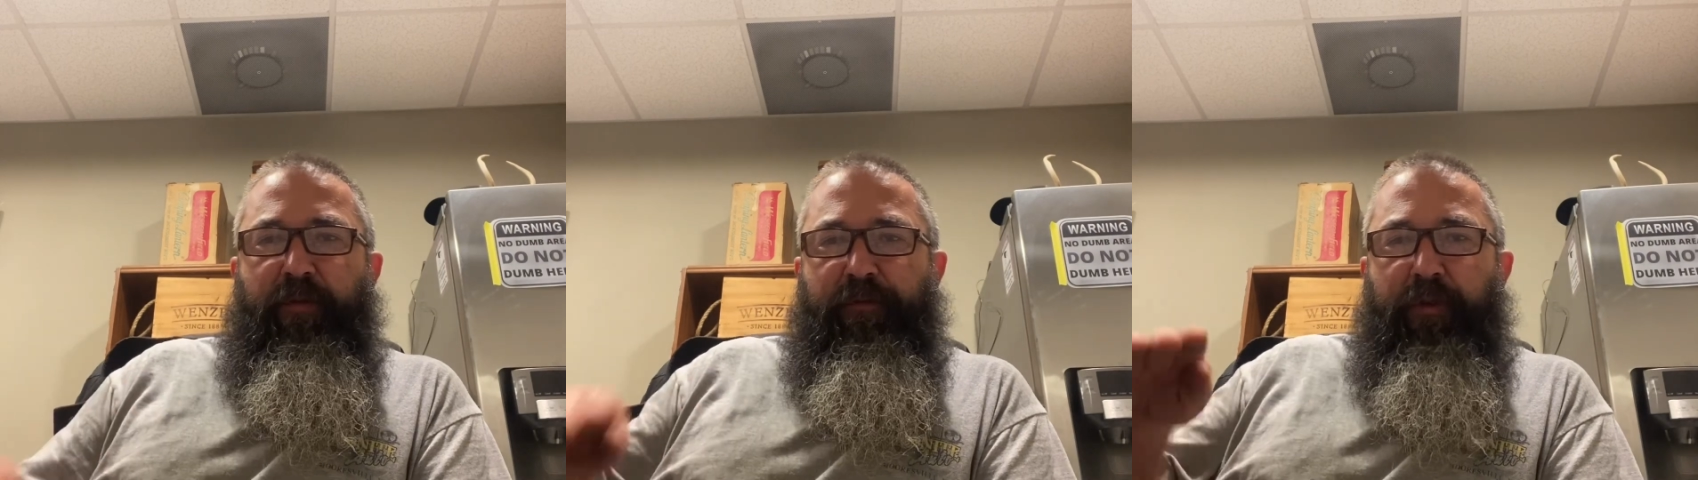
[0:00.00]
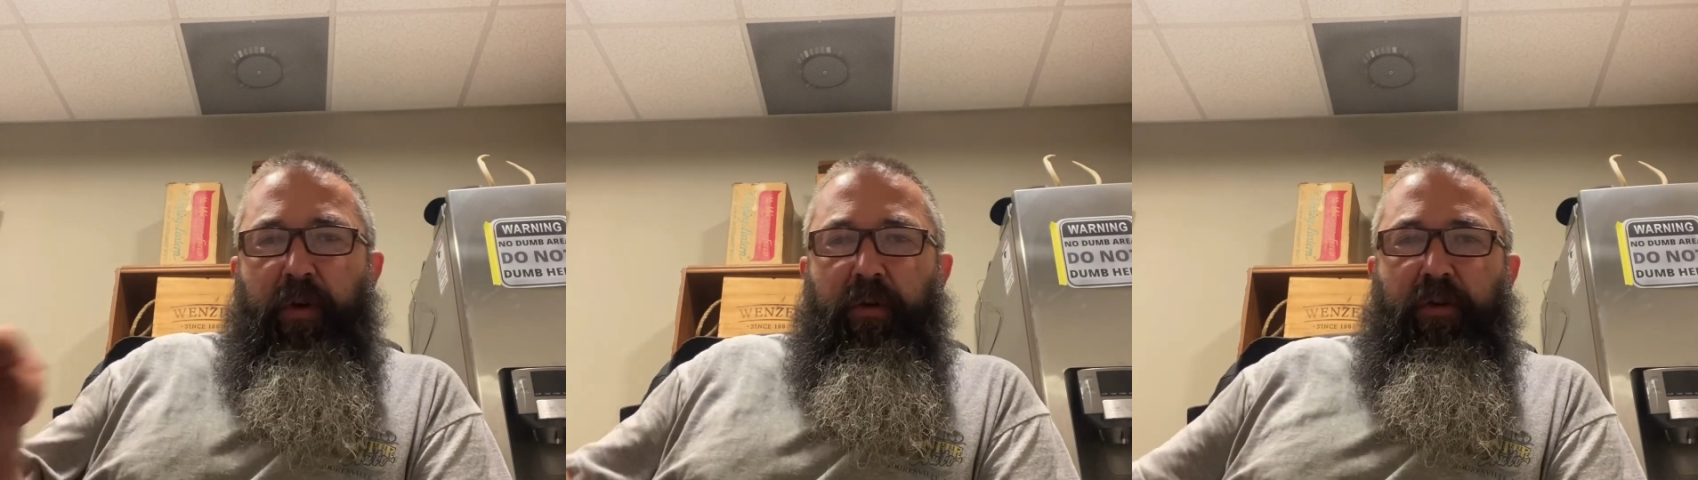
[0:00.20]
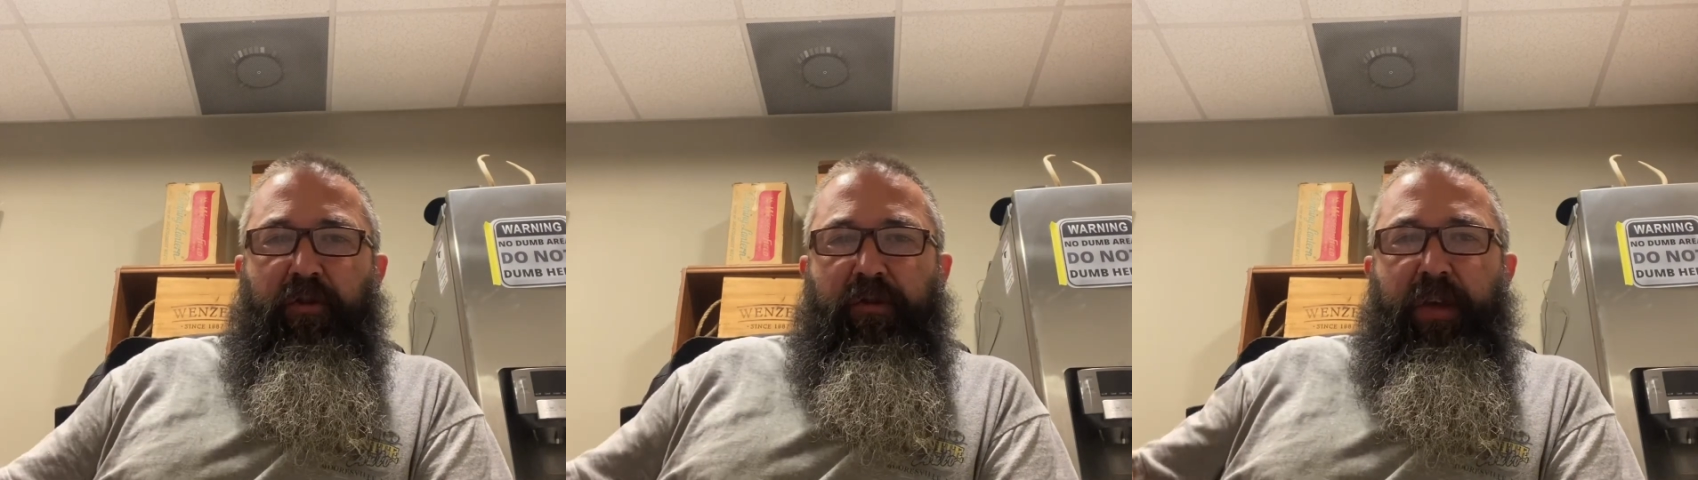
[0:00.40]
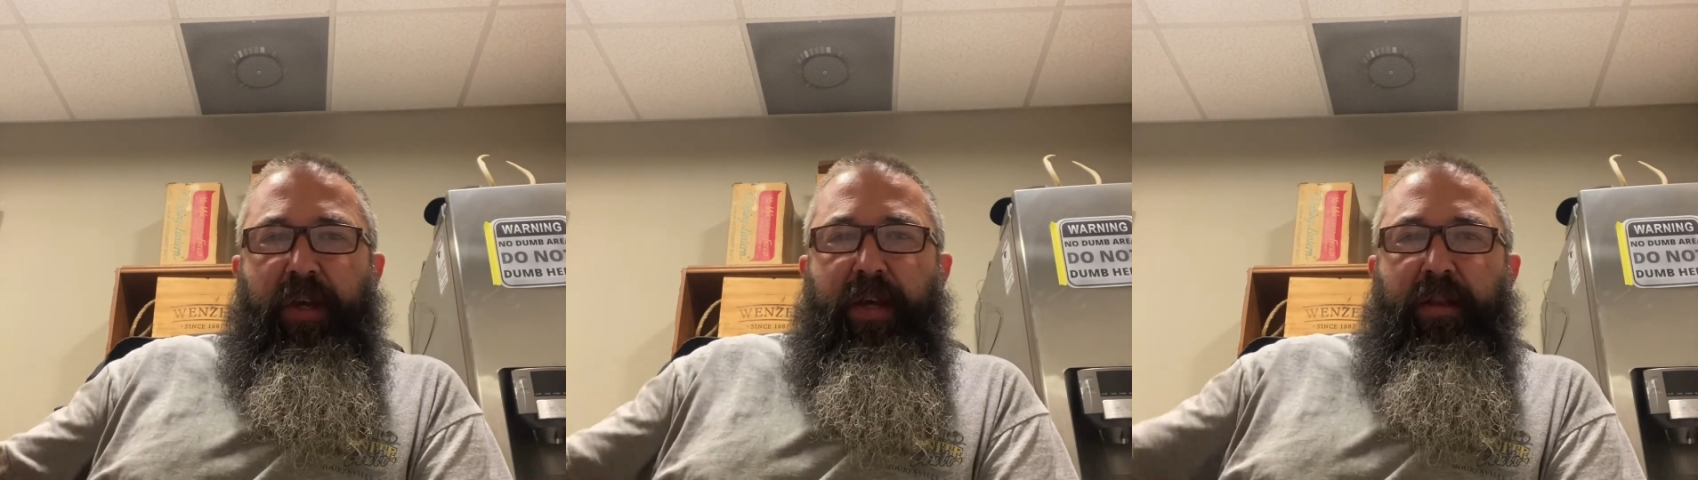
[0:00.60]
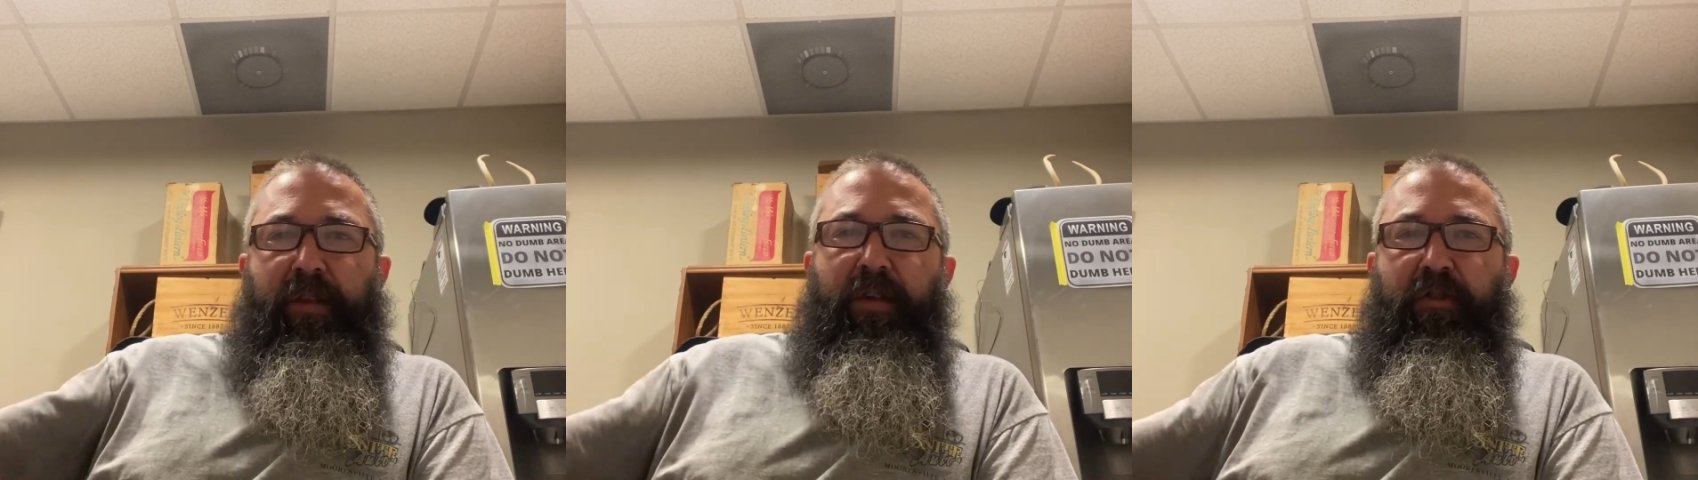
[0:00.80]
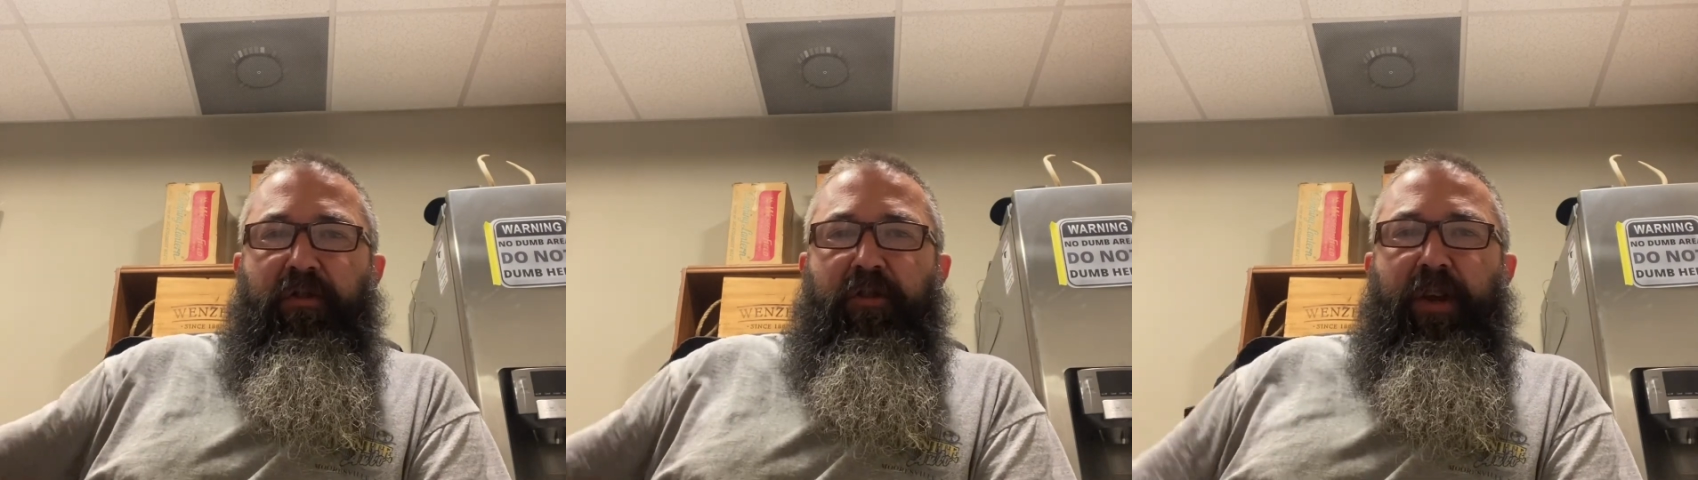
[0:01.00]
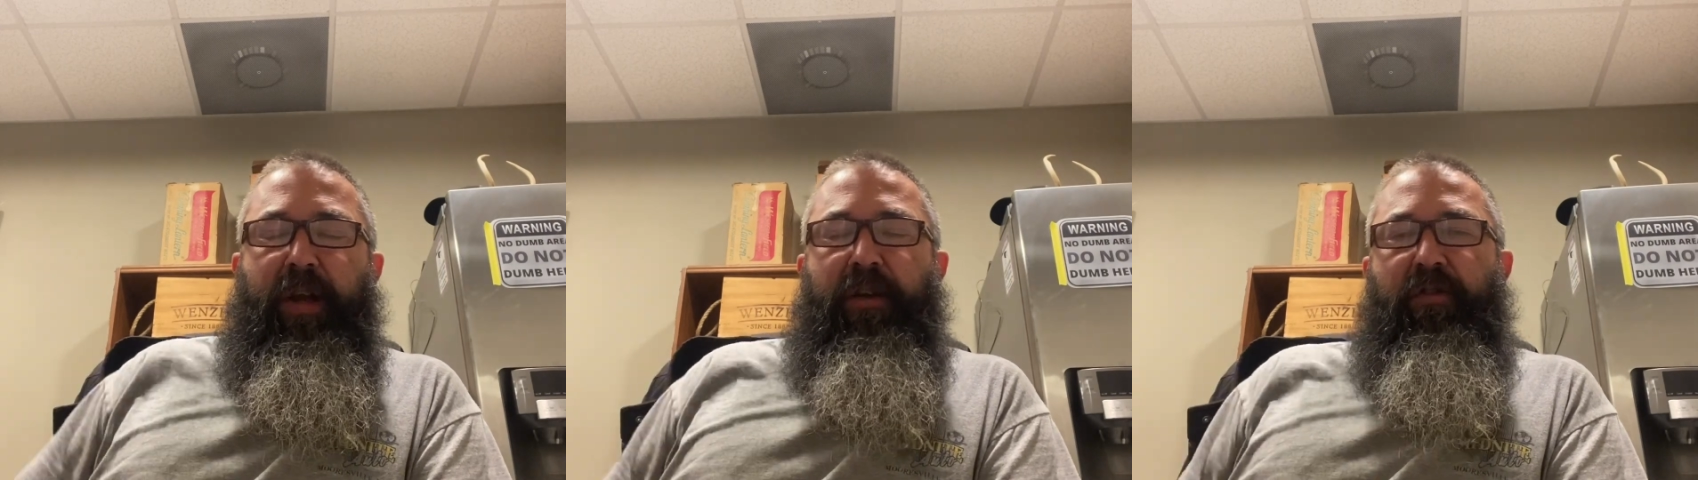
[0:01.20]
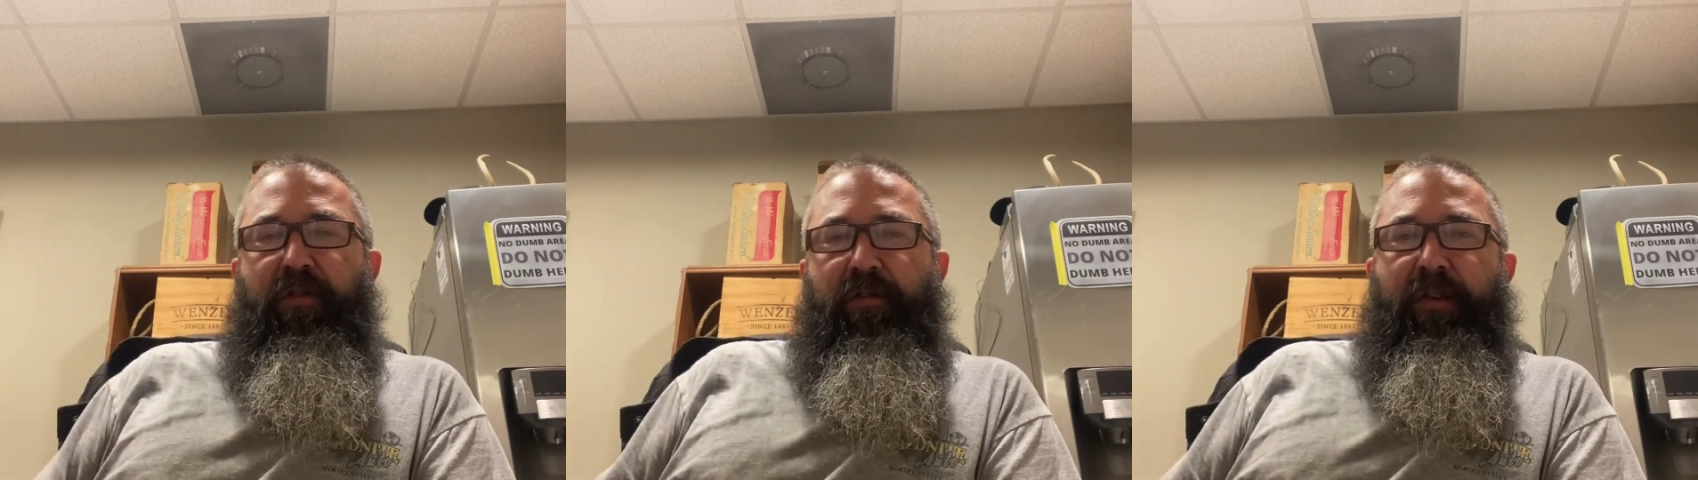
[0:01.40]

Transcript: folks to get these changes